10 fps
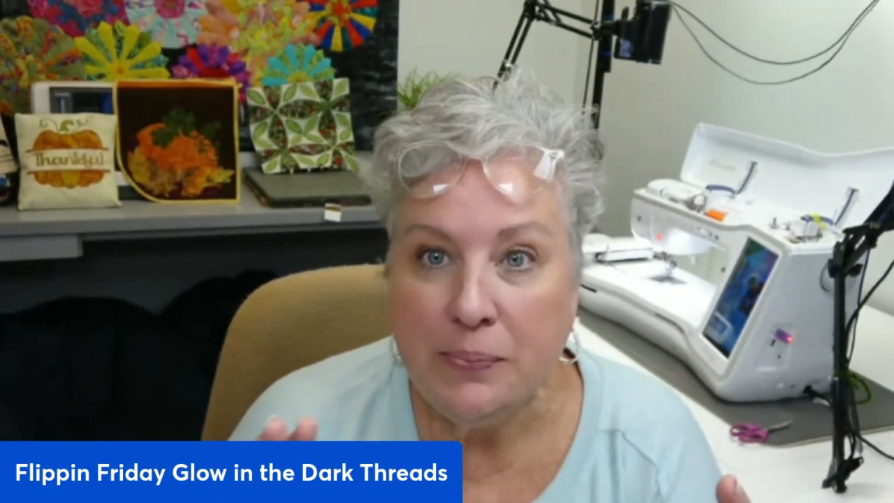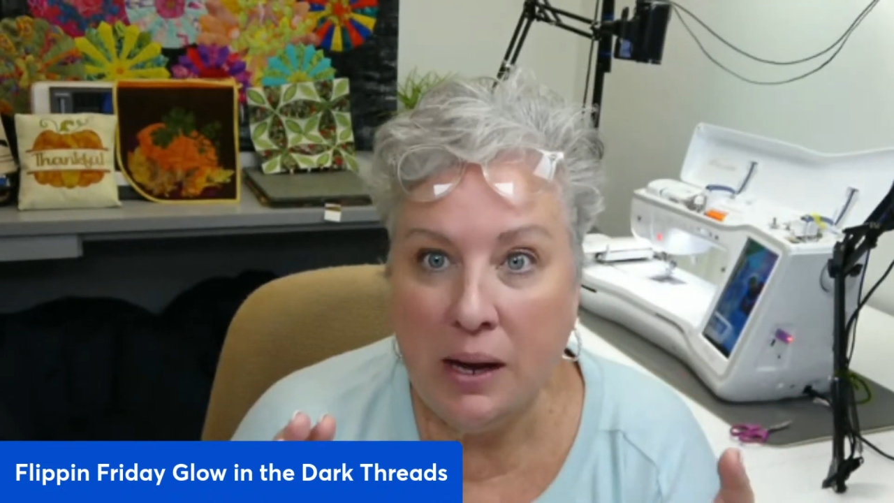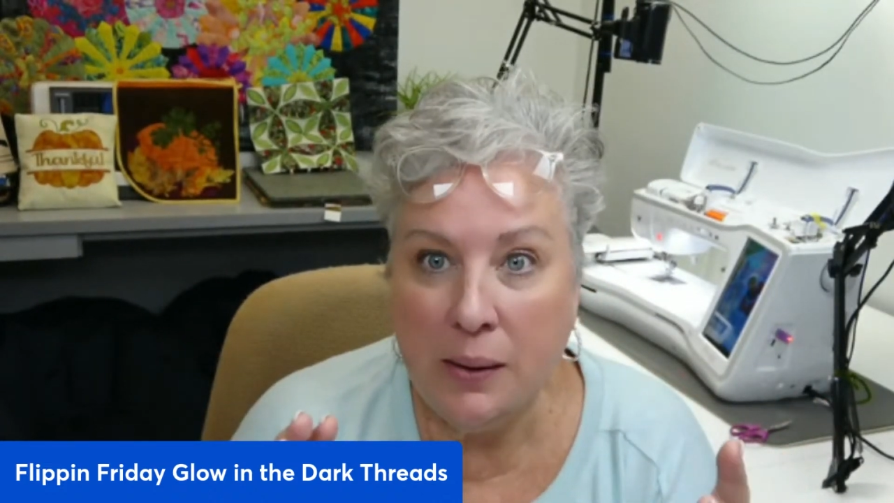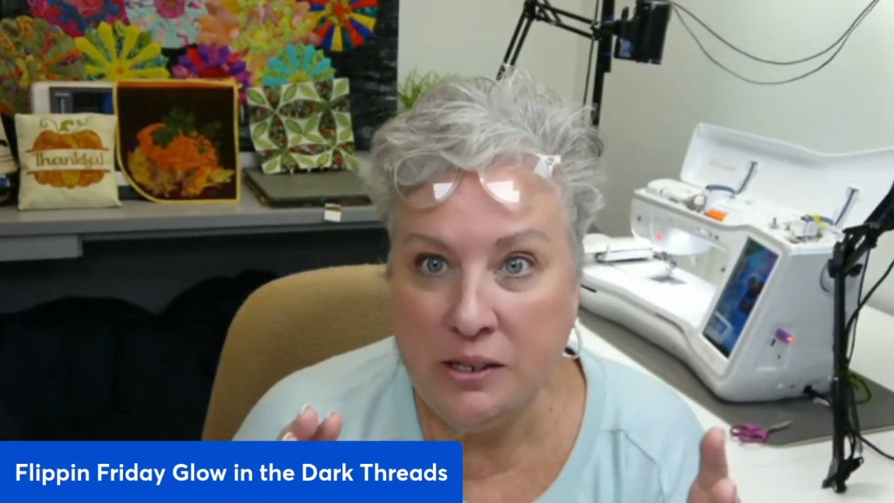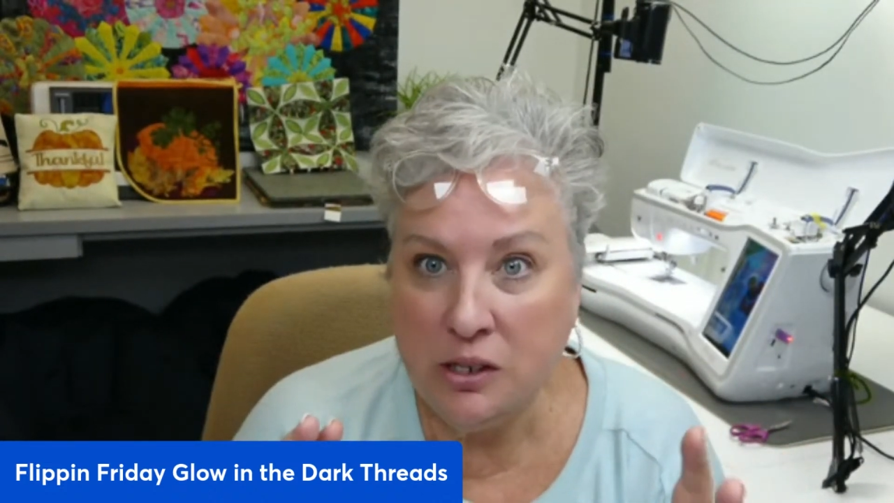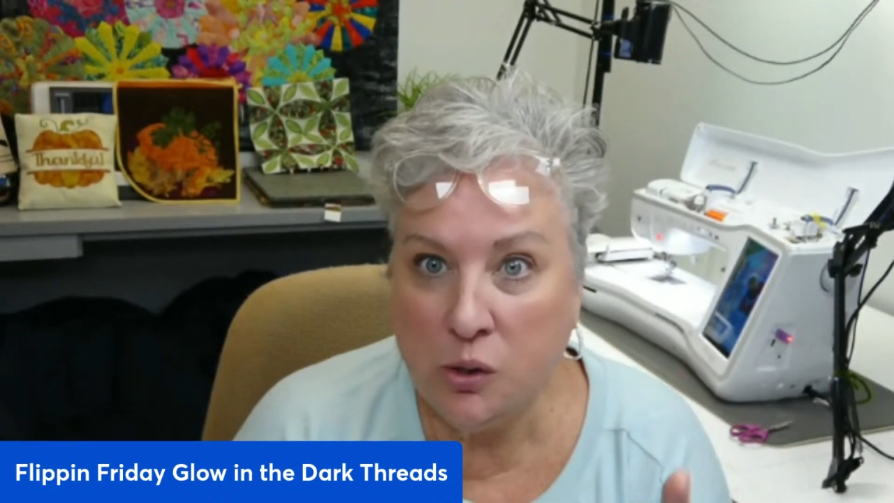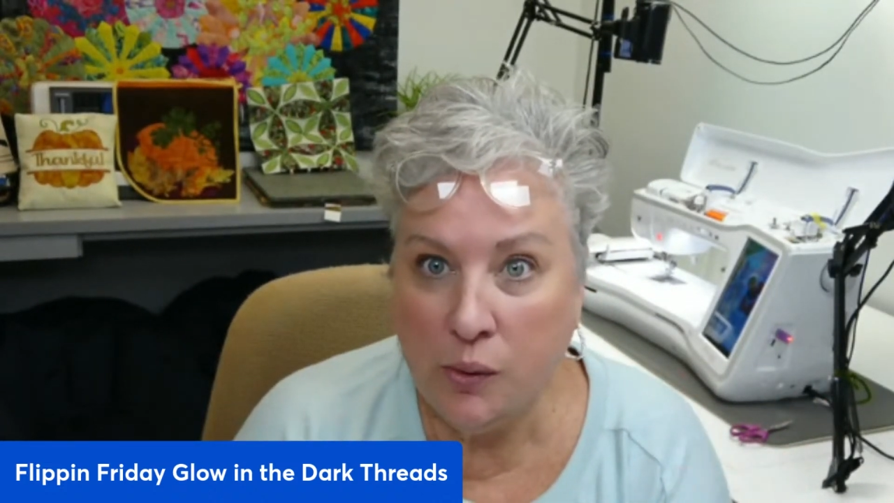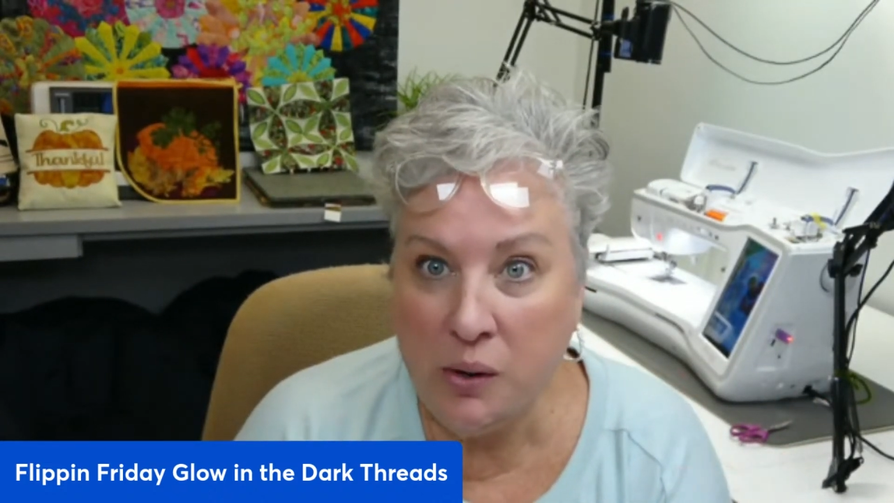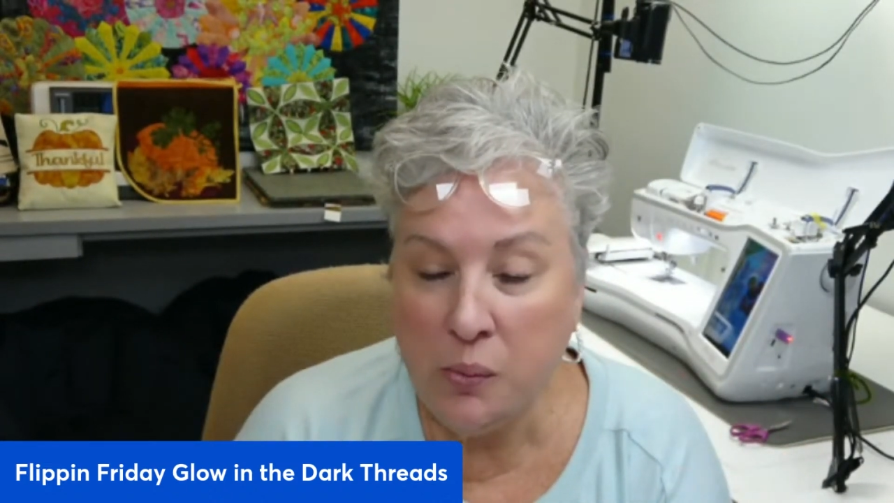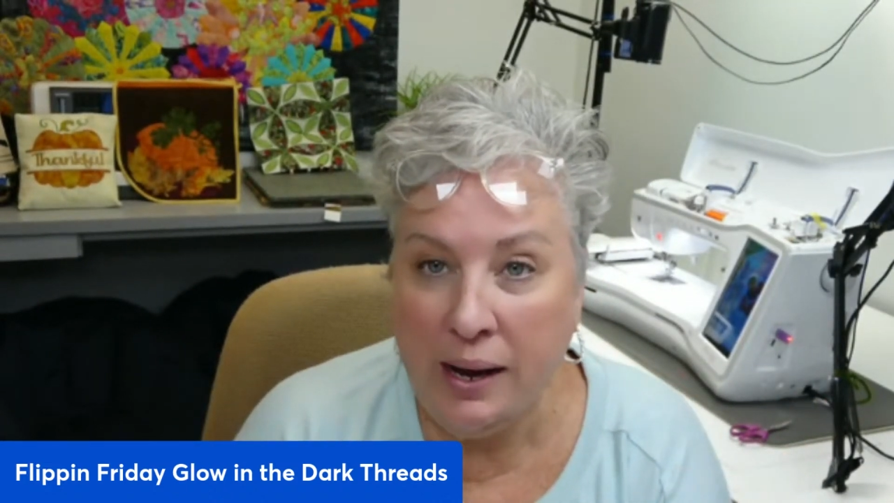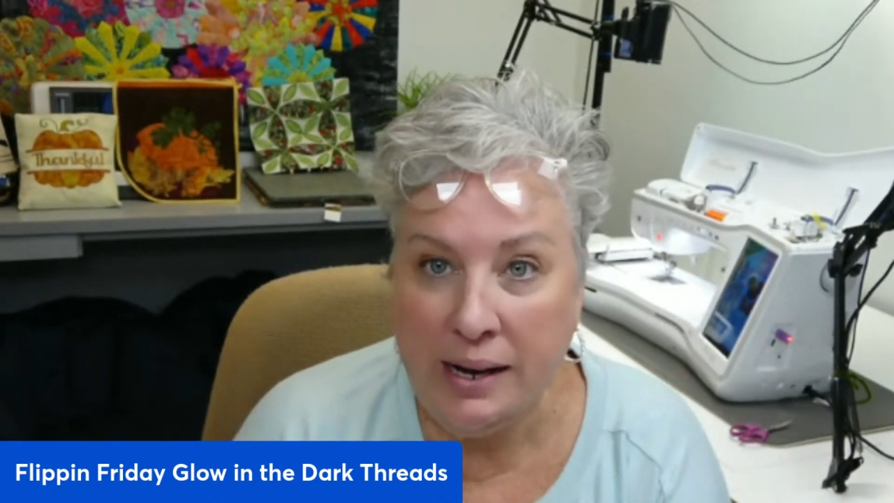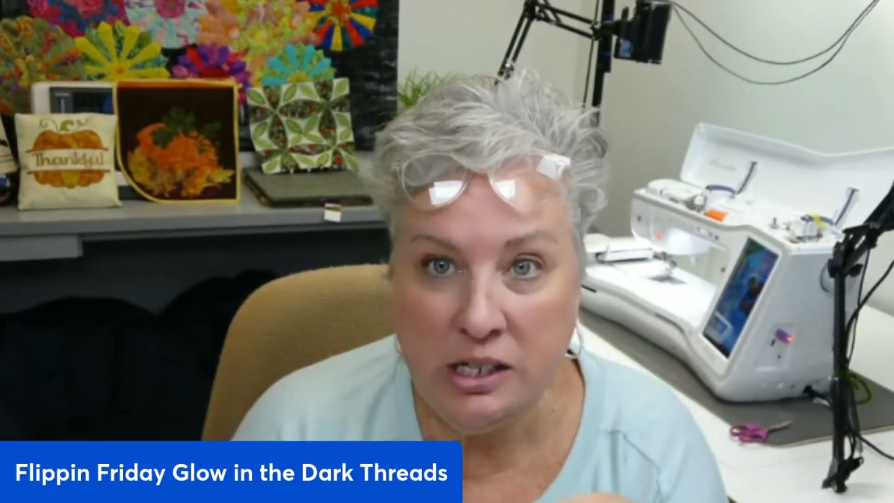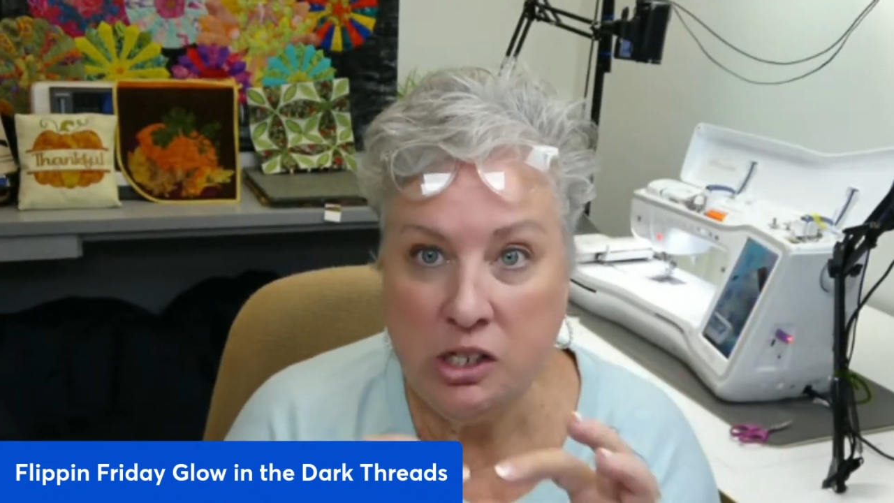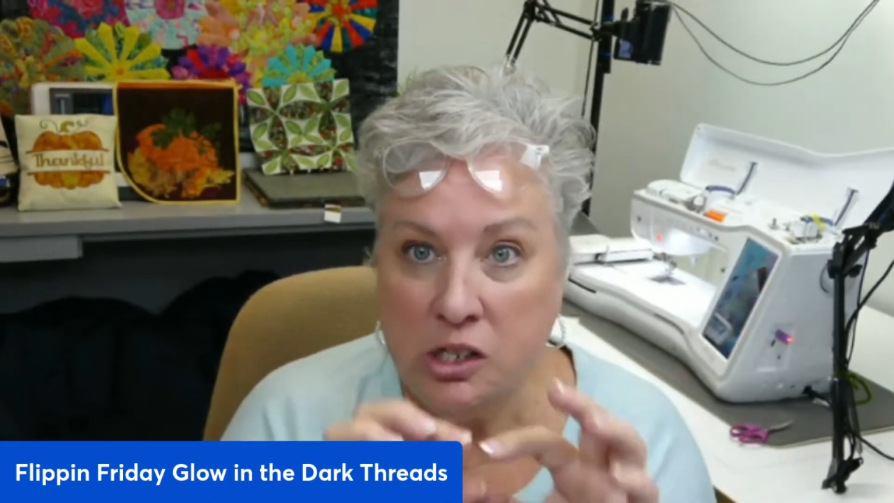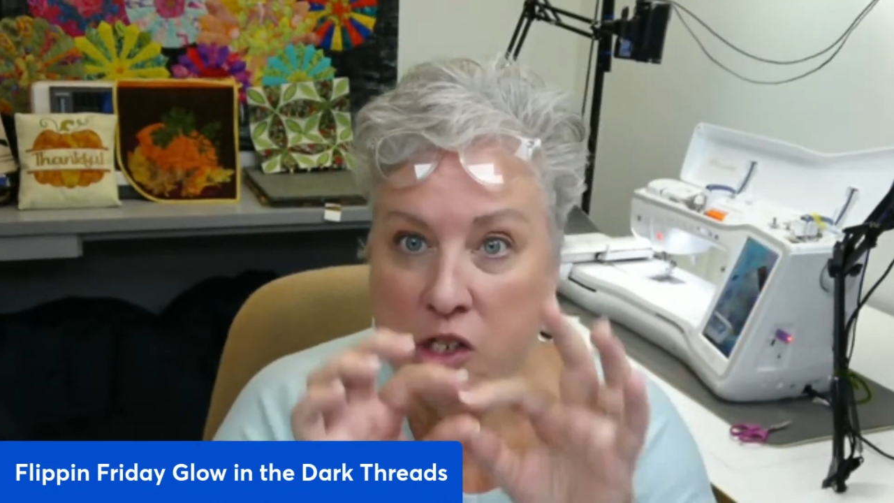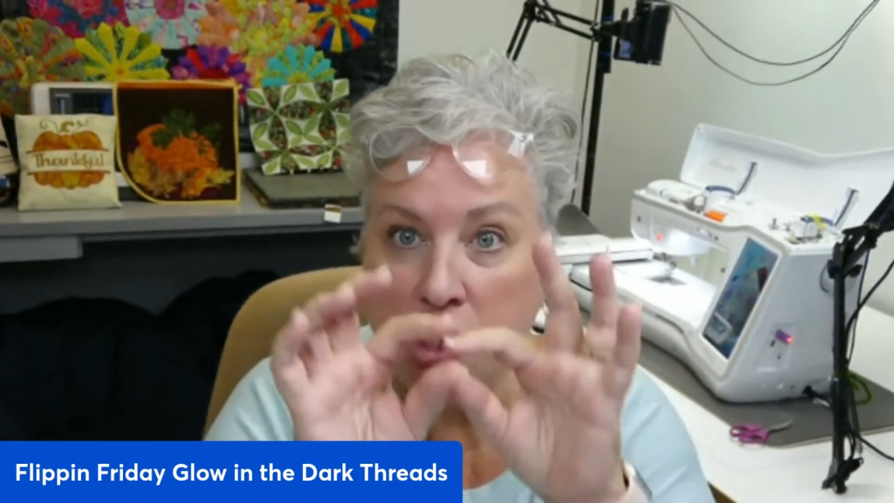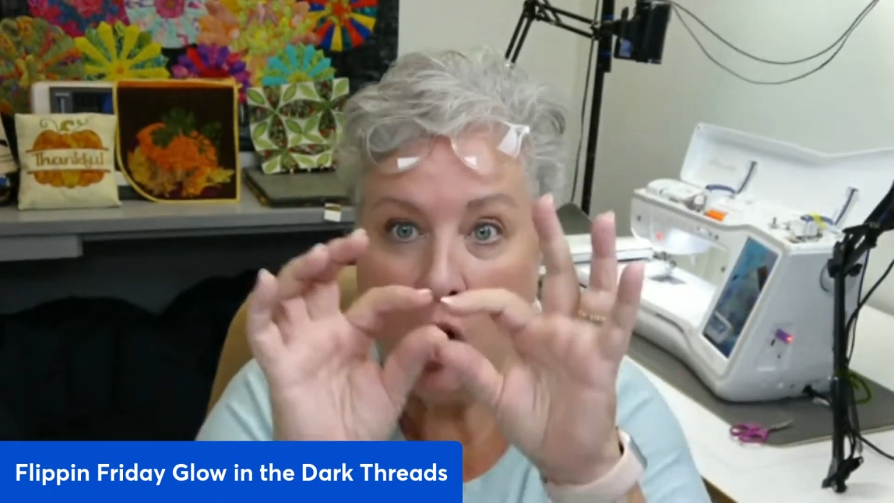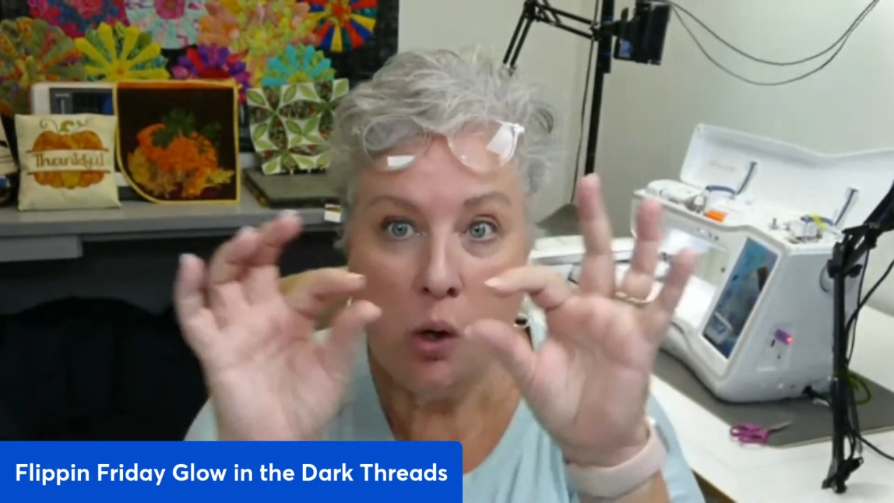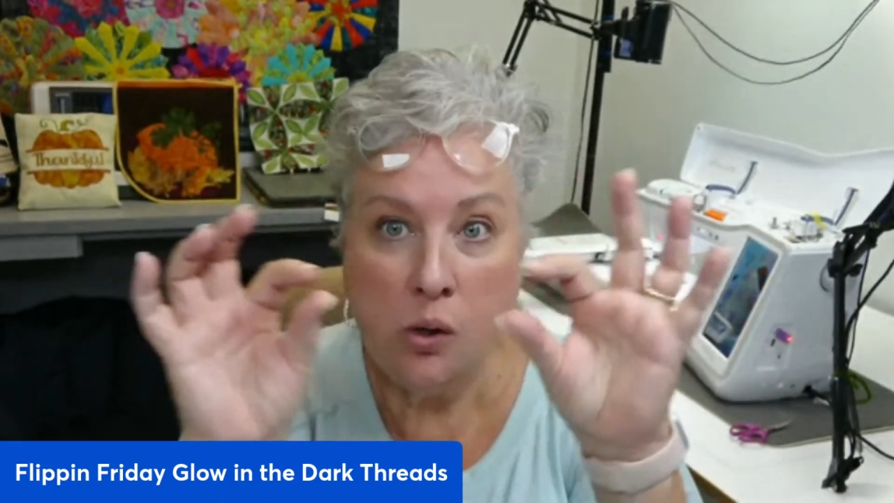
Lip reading: It's a great way just to sew,